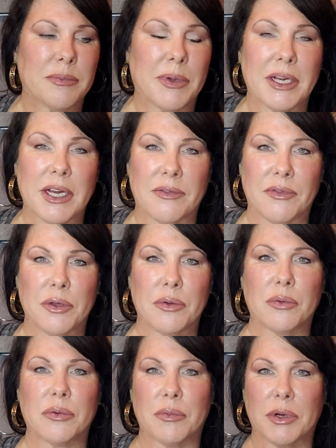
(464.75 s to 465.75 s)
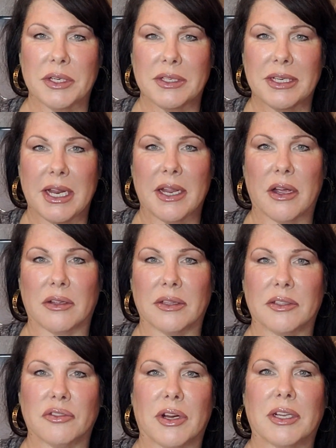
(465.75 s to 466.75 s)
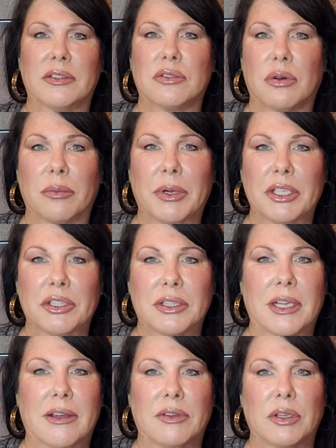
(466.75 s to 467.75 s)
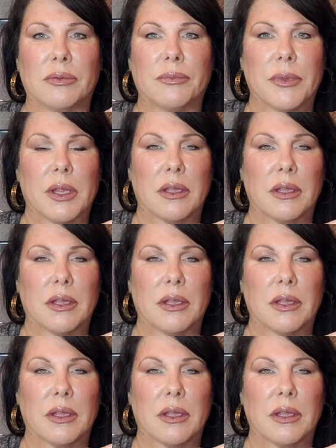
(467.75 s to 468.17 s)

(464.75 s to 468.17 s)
But if you want to stay on the drugstore budget level,